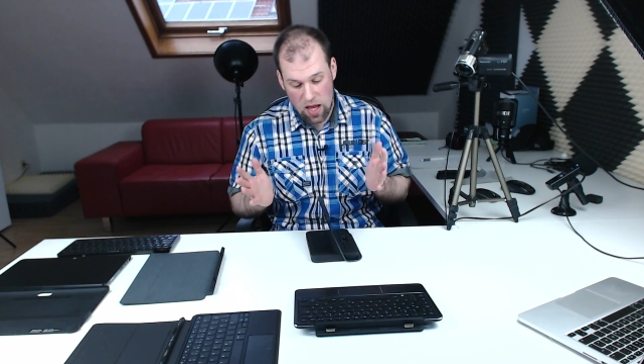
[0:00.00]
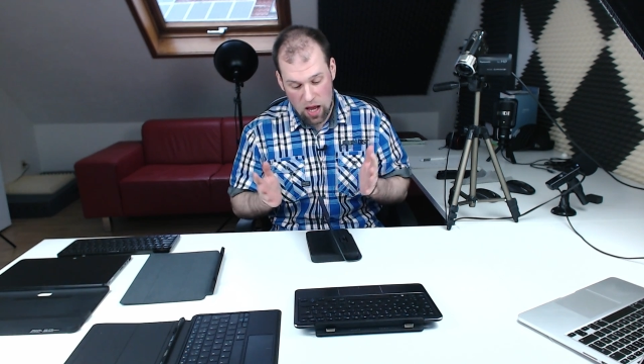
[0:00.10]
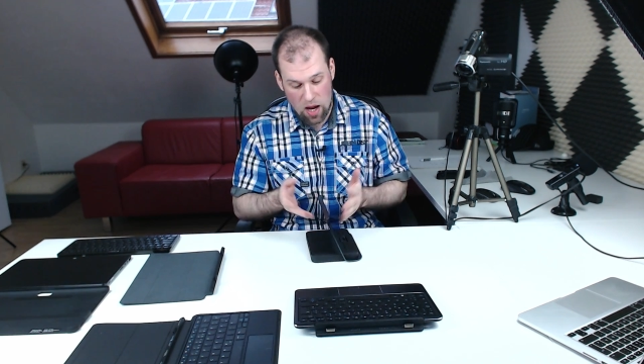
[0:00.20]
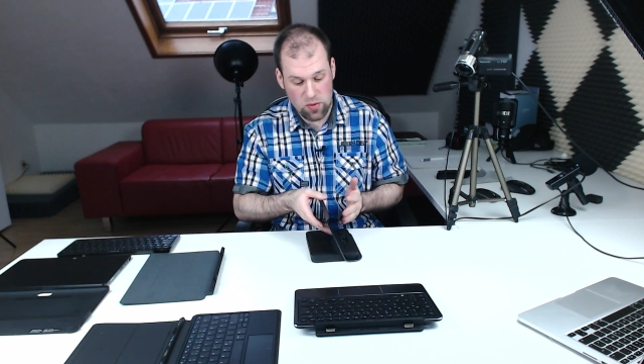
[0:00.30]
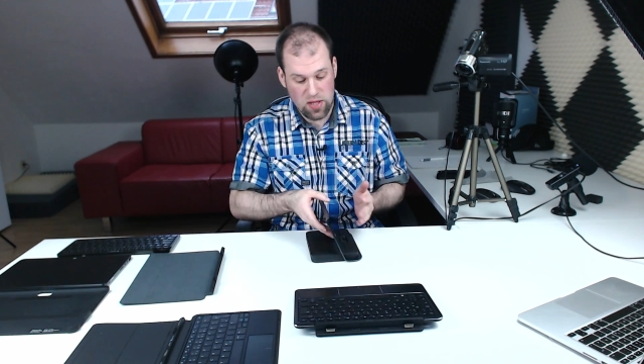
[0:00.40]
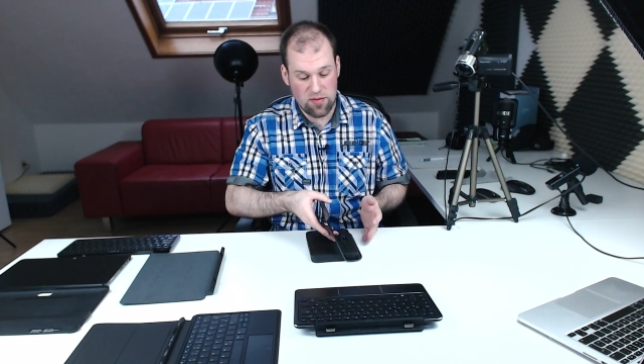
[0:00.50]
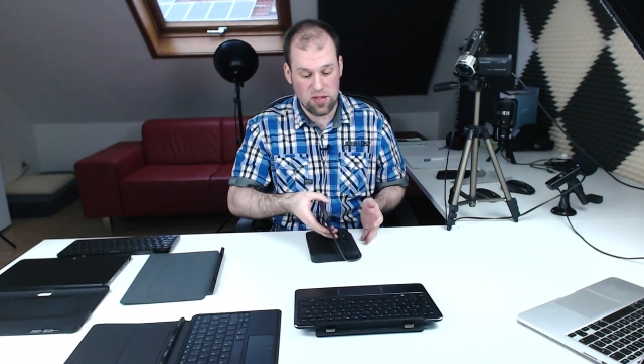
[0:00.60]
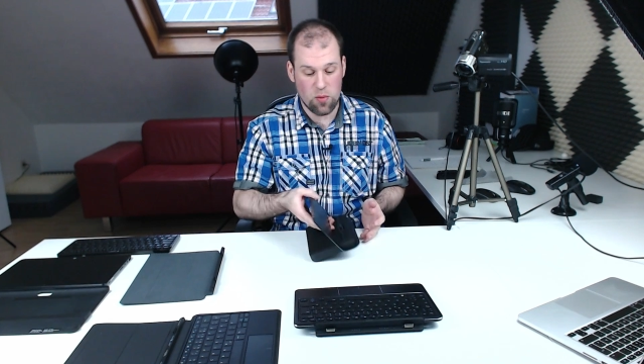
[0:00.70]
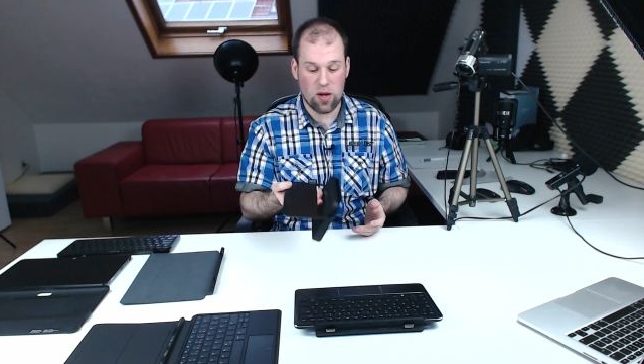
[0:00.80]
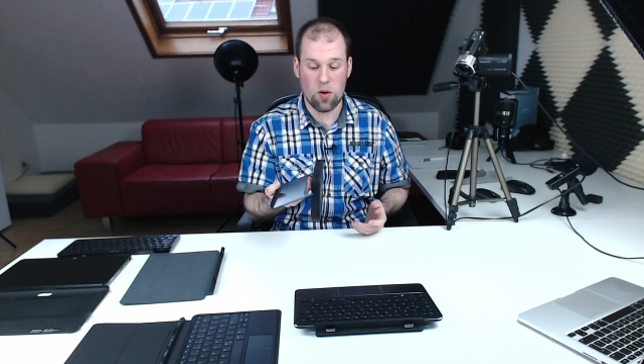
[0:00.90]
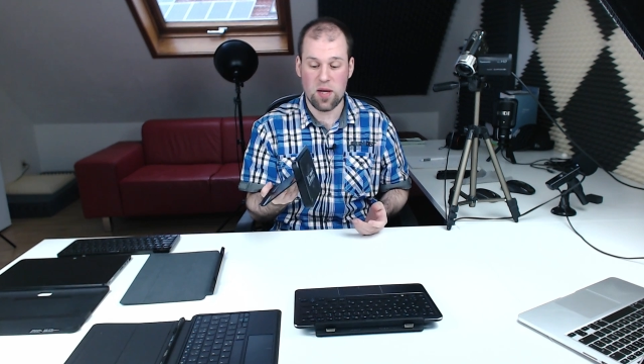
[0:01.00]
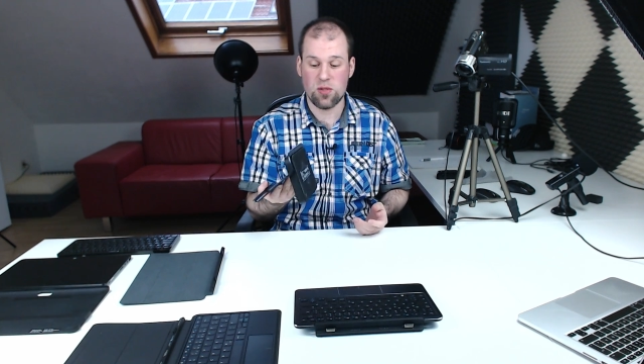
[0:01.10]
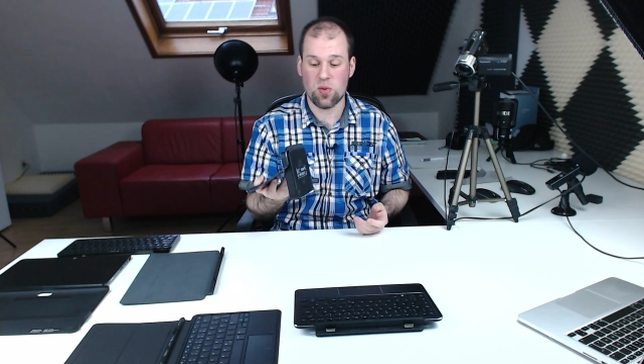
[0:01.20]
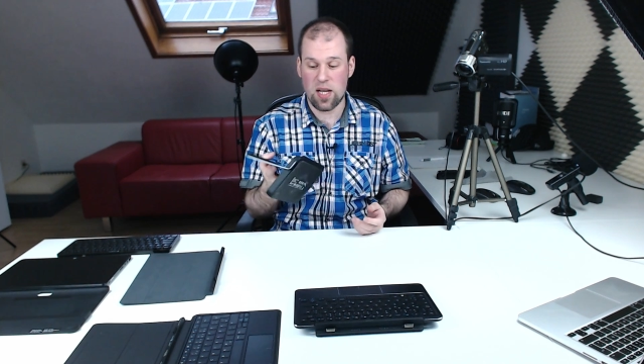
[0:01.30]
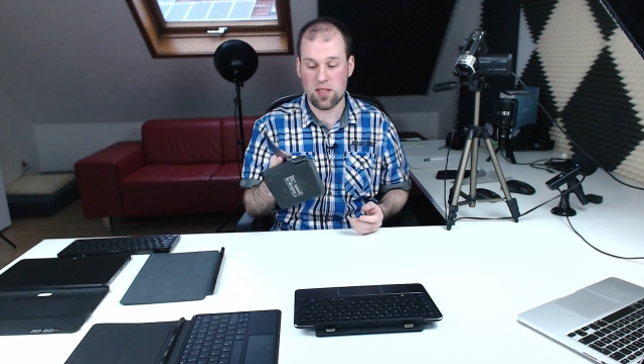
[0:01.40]
I would definitely recommend
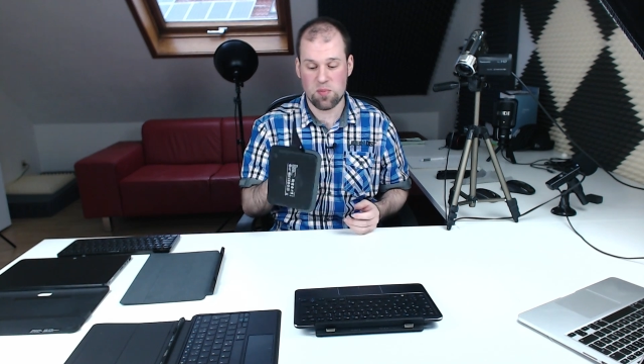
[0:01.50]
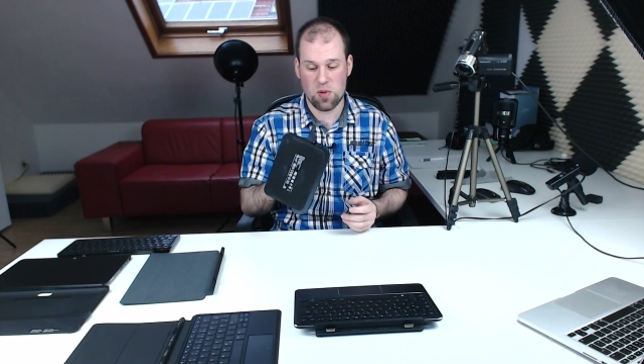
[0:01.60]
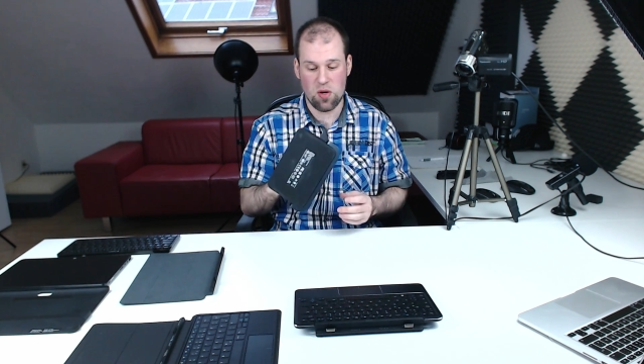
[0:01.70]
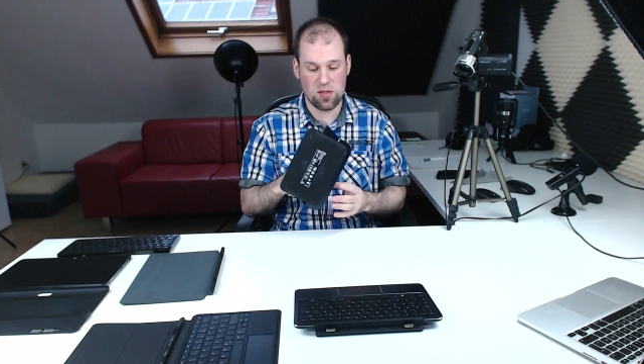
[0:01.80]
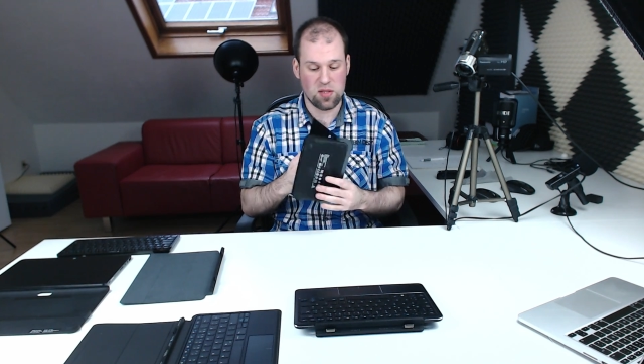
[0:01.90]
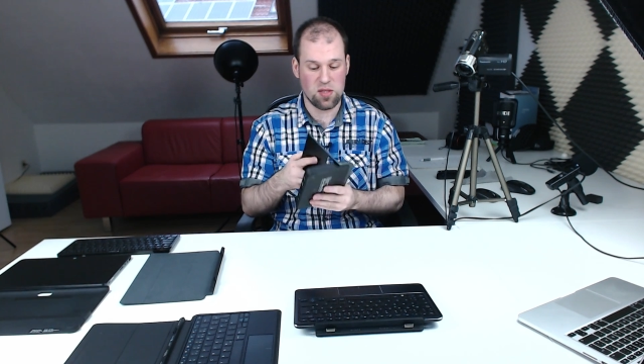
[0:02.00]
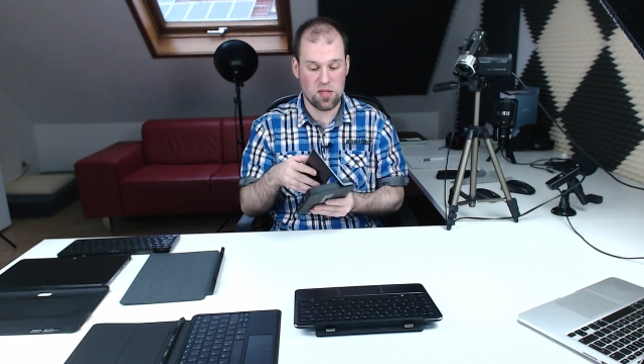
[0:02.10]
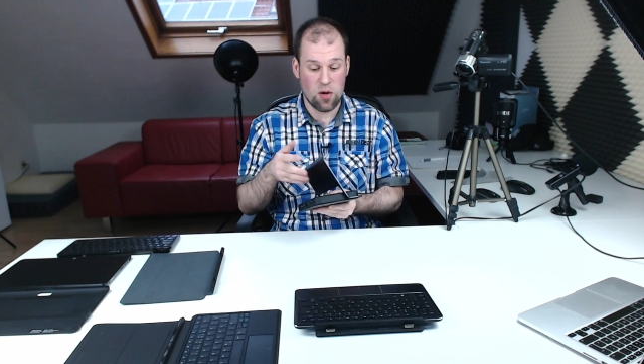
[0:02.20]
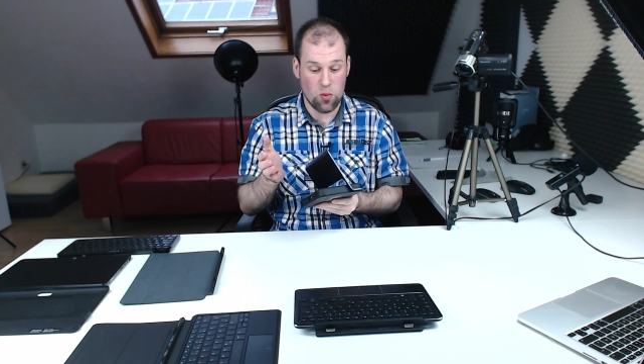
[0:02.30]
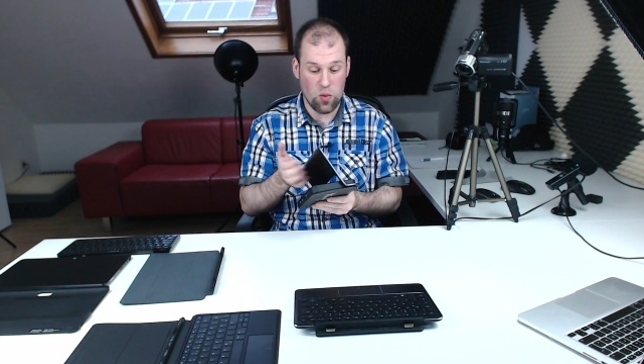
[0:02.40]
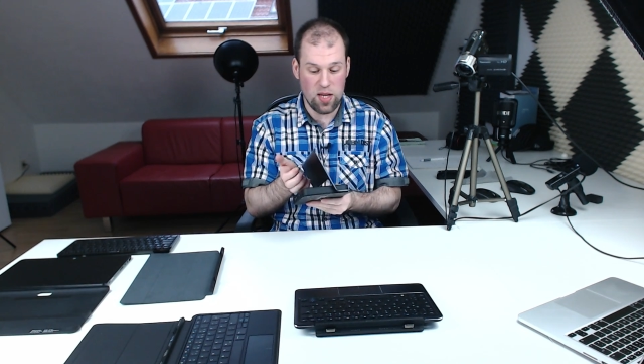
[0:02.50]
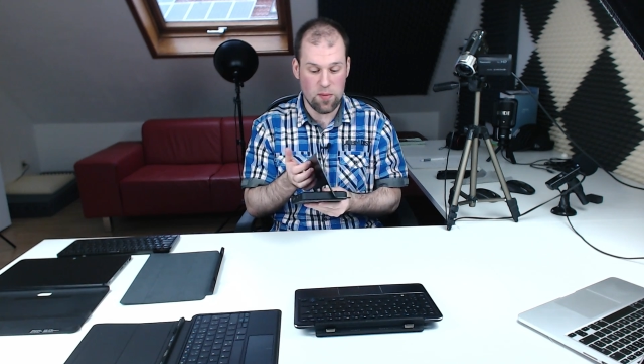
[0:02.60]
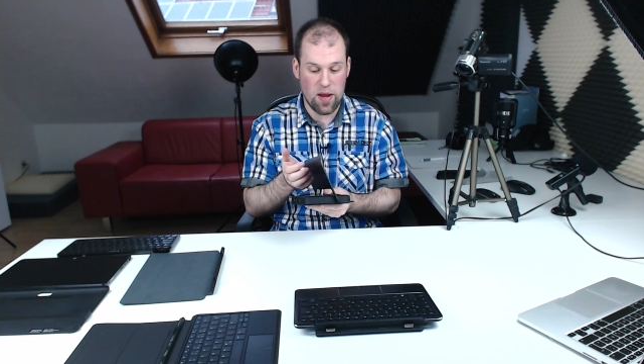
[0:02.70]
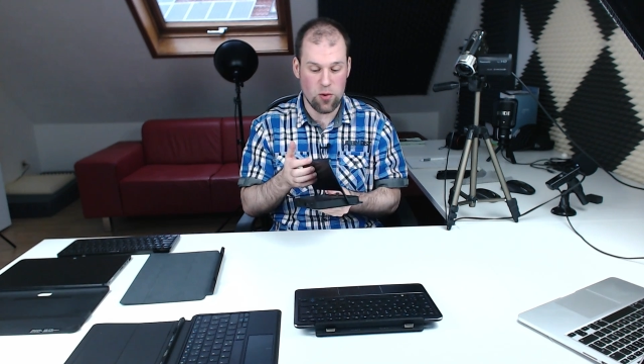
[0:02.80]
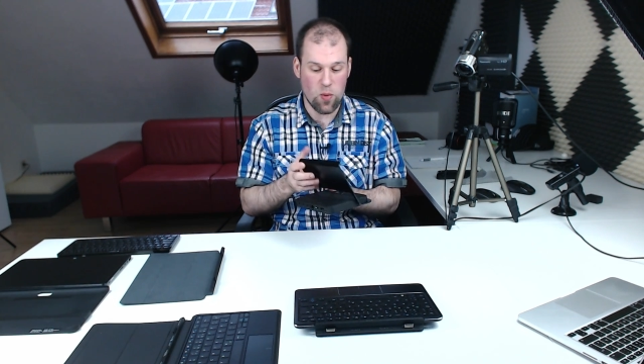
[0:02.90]
to get this because it is really
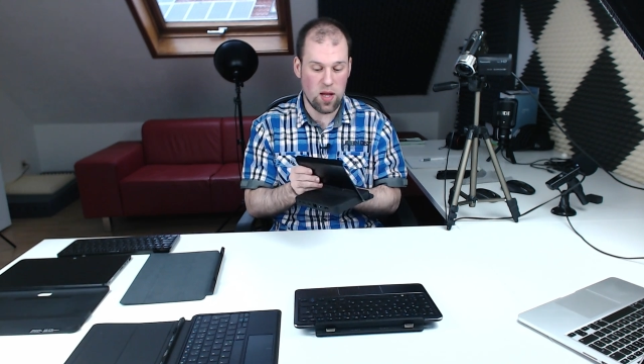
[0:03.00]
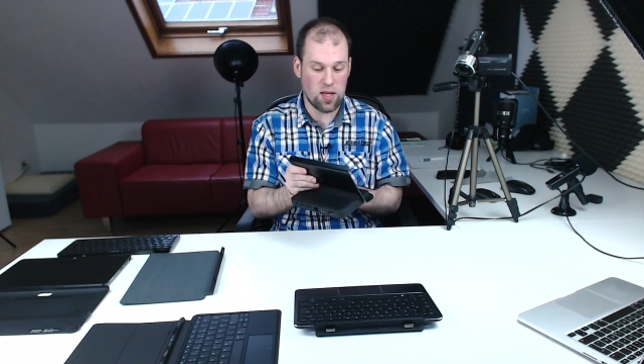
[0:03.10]
made well.